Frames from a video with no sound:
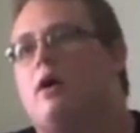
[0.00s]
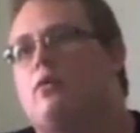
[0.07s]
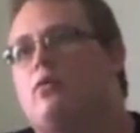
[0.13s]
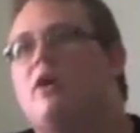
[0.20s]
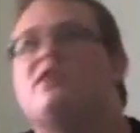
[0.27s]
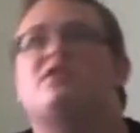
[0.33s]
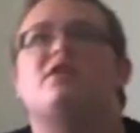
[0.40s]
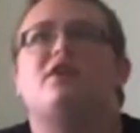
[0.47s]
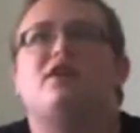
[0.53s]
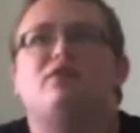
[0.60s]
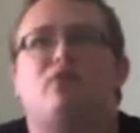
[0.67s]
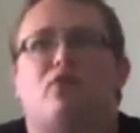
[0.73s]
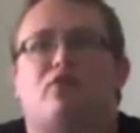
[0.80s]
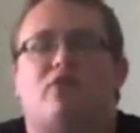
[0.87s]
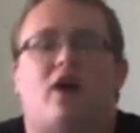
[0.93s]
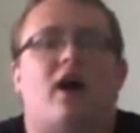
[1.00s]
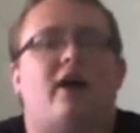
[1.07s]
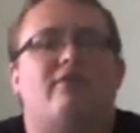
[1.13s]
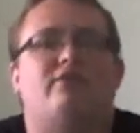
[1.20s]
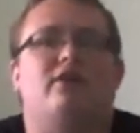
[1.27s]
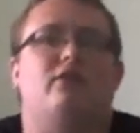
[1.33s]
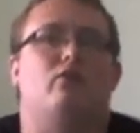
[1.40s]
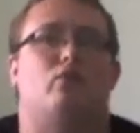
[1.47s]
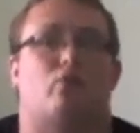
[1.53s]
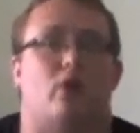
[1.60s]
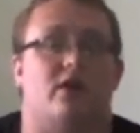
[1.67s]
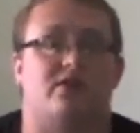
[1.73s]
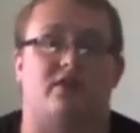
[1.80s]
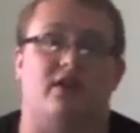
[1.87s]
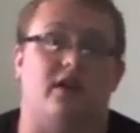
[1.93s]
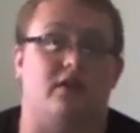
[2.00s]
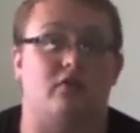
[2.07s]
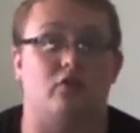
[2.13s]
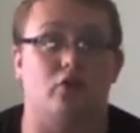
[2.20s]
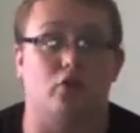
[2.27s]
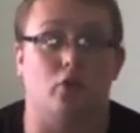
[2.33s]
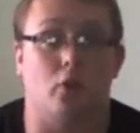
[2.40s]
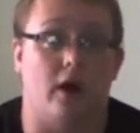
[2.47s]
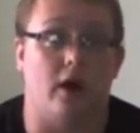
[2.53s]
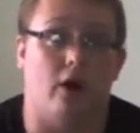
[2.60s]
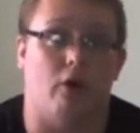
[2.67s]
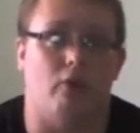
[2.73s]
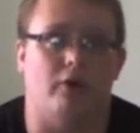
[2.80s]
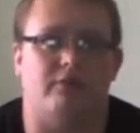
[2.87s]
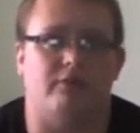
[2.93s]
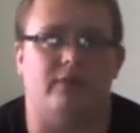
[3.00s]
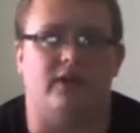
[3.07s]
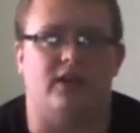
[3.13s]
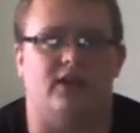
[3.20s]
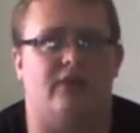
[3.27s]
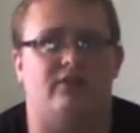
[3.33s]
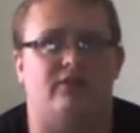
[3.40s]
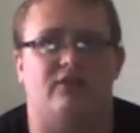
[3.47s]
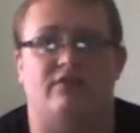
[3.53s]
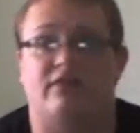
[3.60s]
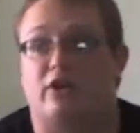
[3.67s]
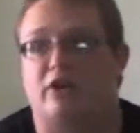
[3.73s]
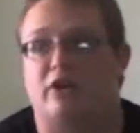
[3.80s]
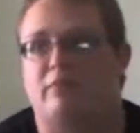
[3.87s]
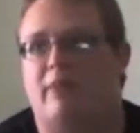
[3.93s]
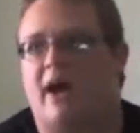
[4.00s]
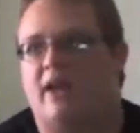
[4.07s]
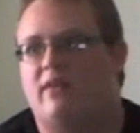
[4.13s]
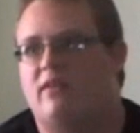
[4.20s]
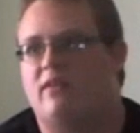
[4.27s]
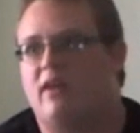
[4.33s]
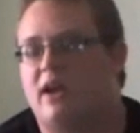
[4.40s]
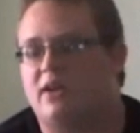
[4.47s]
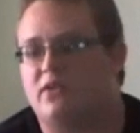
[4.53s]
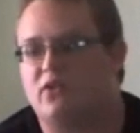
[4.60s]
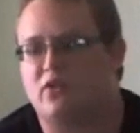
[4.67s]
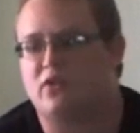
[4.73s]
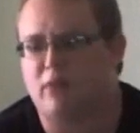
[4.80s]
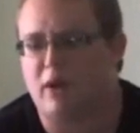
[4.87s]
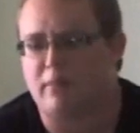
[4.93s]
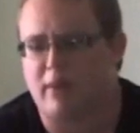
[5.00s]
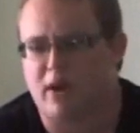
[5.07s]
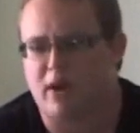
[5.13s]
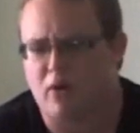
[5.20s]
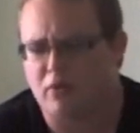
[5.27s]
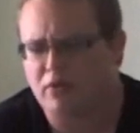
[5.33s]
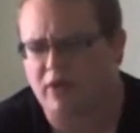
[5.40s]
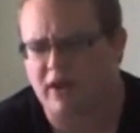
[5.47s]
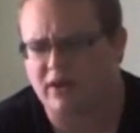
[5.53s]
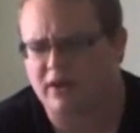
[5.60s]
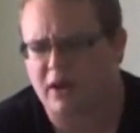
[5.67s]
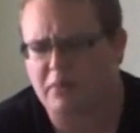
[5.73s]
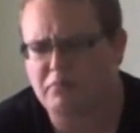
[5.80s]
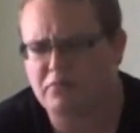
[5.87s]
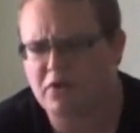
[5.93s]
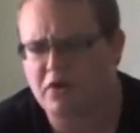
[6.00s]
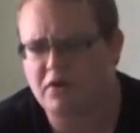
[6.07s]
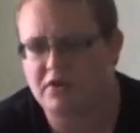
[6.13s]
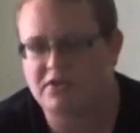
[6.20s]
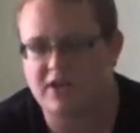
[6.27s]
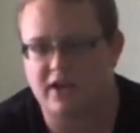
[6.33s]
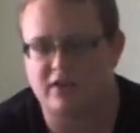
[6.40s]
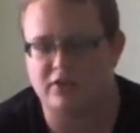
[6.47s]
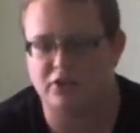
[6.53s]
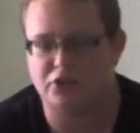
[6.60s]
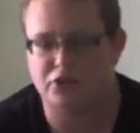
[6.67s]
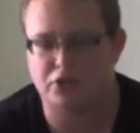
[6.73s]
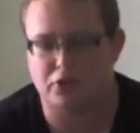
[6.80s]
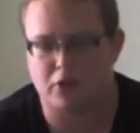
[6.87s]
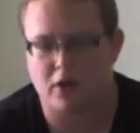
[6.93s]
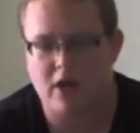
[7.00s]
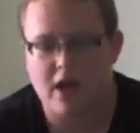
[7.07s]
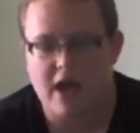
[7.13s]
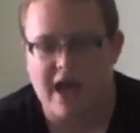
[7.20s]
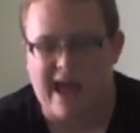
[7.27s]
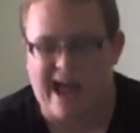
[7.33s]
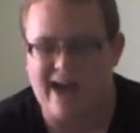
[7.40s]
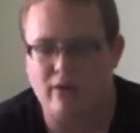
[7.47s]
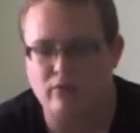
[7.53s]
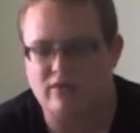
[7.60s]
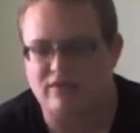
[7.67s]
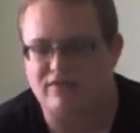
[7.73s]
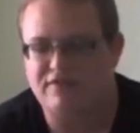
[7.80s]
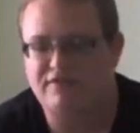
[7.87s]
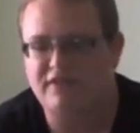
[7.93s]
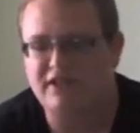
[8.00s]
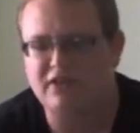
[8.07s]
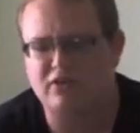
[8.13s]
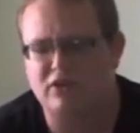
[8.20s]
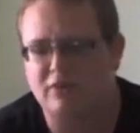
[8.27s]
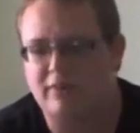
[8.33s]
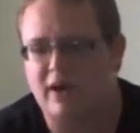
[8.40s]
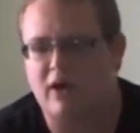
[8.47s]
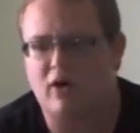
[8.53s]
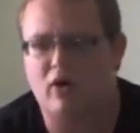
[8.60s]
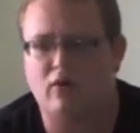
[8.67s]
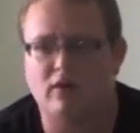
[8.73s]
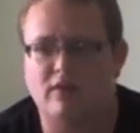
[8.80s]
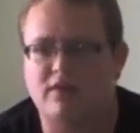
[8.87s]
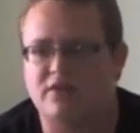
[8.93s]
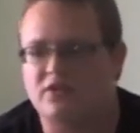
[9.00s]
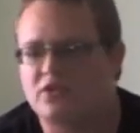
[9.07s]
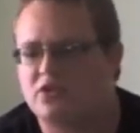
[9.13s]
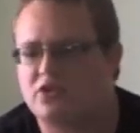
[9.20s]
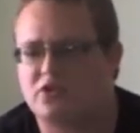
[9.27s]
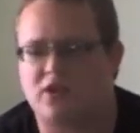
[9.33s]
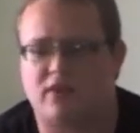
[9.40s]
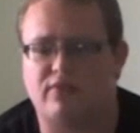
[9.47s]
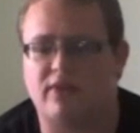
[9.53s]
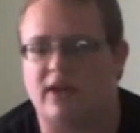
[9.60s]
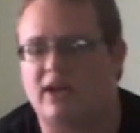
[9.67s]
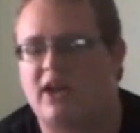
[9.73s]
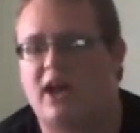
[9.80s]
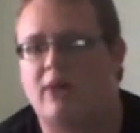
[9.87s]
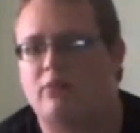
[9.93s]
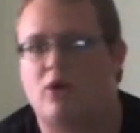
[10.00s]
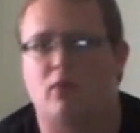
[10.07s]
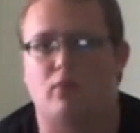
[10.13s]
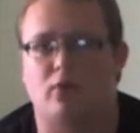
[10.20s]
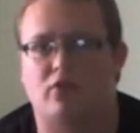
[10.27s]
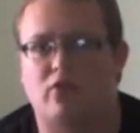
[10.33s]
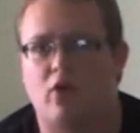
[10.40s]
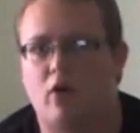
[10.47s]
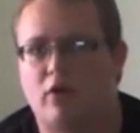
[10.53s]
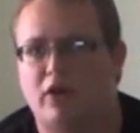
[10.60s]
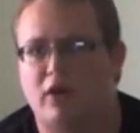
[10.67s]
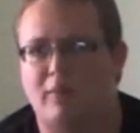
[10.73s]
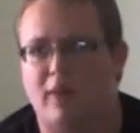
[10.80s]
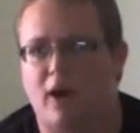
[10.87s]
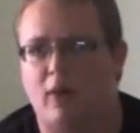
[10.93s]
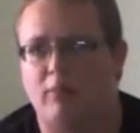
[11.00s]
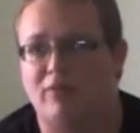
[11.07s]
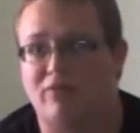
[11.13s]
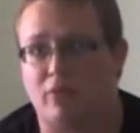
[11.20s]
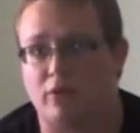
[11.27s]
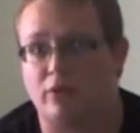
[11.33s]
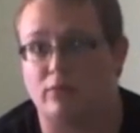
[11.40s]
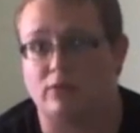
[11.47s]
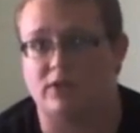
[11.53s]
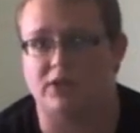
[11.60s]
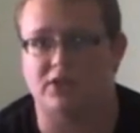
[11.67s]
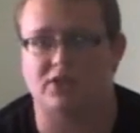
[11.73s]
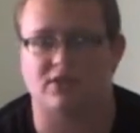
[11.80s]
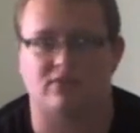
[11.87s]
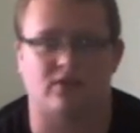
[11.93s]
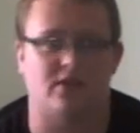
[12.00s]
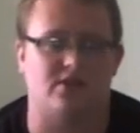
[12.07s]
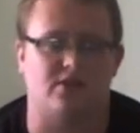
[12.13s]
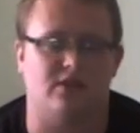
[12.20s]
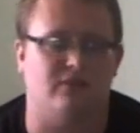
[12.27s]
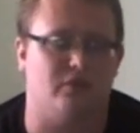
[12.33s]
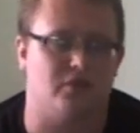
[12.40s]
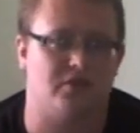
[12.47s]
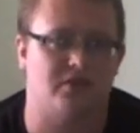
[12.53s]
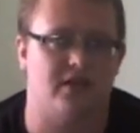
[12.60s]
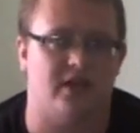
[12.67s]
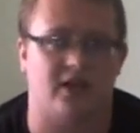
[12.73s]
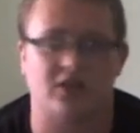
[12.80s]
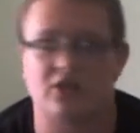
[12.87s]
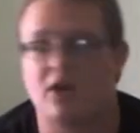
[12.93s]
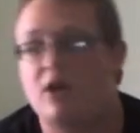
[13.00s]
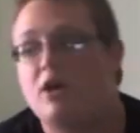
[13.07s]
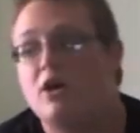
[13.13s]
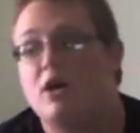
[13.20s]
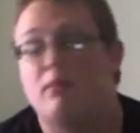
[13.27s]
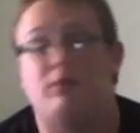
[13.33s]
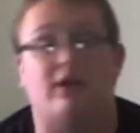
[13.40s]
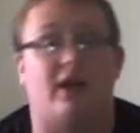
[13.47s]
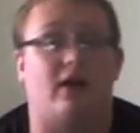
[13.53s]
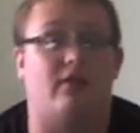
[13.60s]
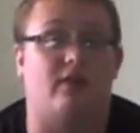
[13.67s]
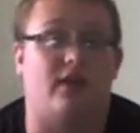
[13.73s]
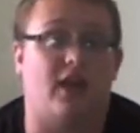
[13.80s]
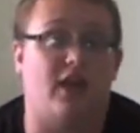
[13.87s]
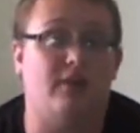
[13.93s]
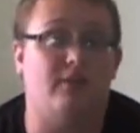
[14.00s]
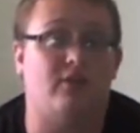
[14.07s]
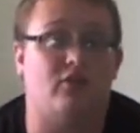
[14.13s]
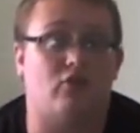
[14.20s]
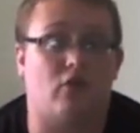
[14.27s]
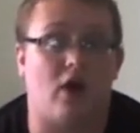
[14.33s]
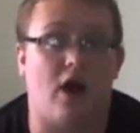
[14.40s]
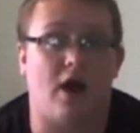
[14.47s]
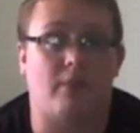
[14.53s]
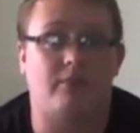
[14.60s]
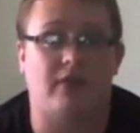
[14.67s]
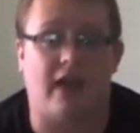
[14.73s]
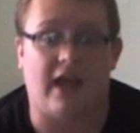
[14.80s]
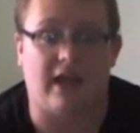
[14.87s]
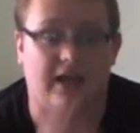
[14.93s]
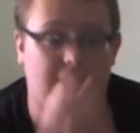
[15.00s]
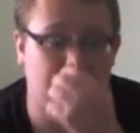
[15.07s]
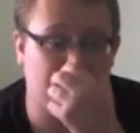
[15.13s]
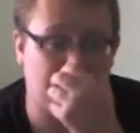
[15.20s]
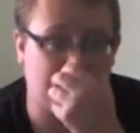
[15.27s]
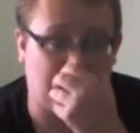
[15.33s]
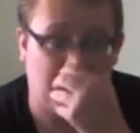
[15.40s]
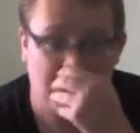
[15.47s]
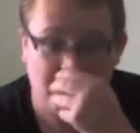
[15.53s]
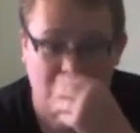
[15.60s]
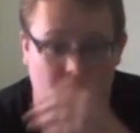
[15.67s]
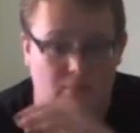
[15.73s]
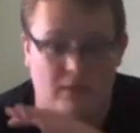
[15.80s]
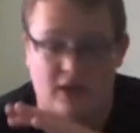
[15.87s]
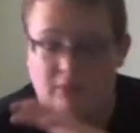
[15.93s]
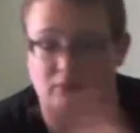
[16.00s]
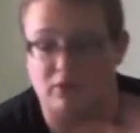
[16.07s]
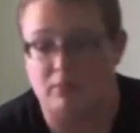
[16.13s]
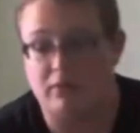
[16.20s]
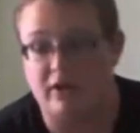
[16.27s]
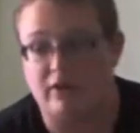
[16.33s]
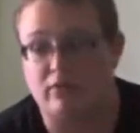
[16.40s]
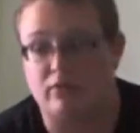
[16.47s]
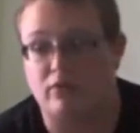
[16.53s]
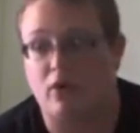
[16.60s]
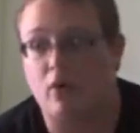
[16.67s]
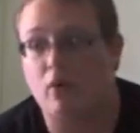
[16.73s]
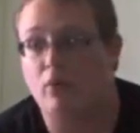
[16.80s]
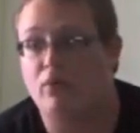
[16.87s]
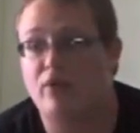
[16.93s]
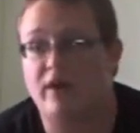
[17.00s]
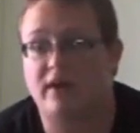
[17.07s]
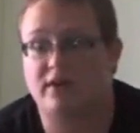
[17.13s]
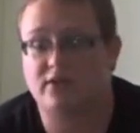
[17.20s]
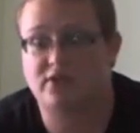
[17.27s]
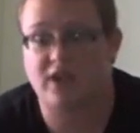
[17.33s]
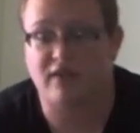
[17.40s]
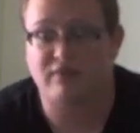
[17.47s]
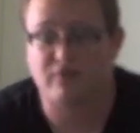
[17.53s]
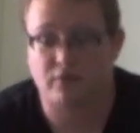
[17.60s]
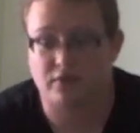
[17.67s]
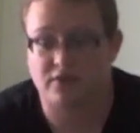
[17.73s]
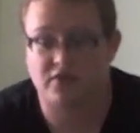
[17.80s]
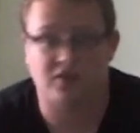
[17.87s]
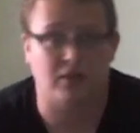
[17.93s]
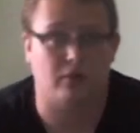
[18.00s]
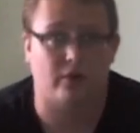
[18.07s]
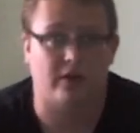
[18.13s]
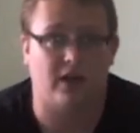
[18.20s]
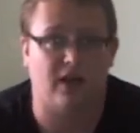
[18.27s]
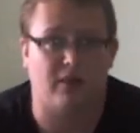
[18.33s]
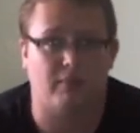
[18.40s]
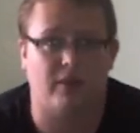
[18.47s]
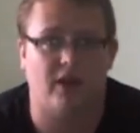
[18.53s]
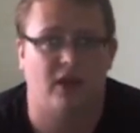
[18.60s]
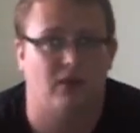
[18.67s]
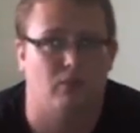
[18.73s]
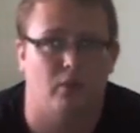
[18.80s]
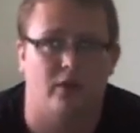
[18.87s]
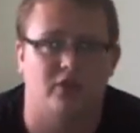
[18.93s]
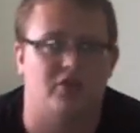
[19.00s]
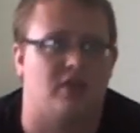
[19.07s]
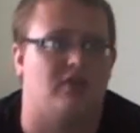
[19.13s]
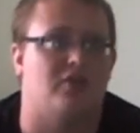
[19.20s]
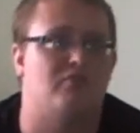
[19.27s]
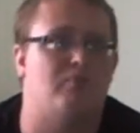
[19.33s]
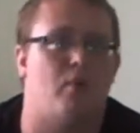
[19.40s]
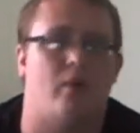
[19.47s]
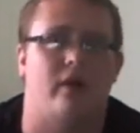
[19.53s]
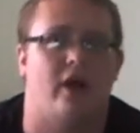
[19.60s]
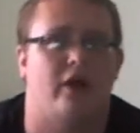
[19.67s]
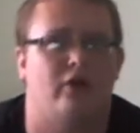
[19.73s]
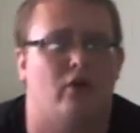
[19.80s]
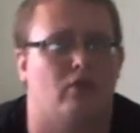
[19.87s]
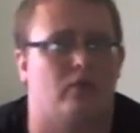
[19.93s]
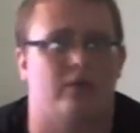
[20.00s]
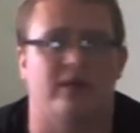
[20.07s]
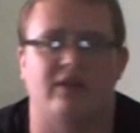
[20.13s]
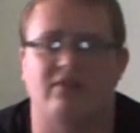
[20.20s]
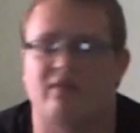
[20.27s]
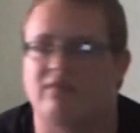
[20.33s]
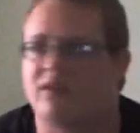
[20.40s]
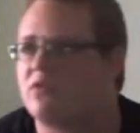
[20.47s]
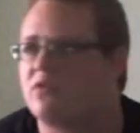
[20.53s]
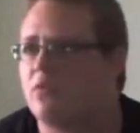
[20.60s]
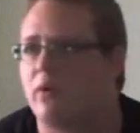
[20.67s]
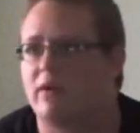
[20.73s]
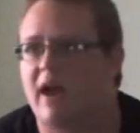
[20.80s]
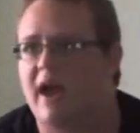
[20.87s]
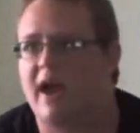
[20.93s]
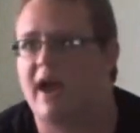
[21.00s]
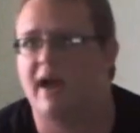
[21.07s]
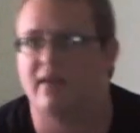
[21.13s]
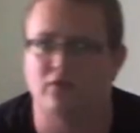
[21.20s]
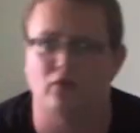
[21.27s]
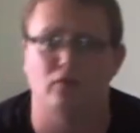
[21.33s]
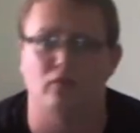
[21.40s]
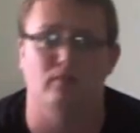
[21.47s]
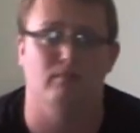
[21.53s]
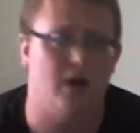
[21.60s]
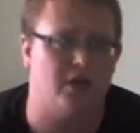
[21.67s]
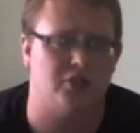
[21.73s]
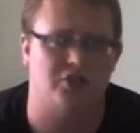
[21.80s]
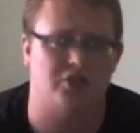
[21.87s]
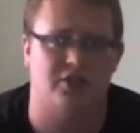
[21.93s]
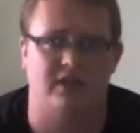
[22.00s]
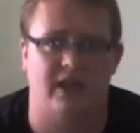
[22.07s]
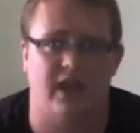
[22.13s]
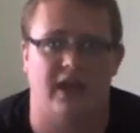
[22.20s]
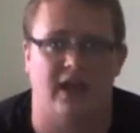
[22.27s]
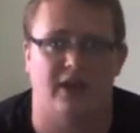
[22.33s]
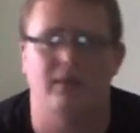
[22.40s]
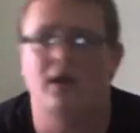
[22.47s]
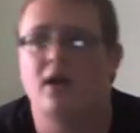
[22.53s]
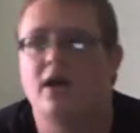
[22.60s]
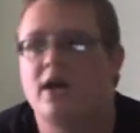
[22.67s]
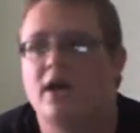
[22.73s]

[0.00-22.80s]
Resident Evil 5 didn't resonate too well with me. It left a very bad taste in my mouth, and I'm not exactly sure how to feel about all of this stuff that Capcom was talking about before the release of Resident Evil 6. But now the game is dropped, and I've been able to play through the whole thing, save for the secret campaign, which at this point I don't really think that's going to add too much to the game.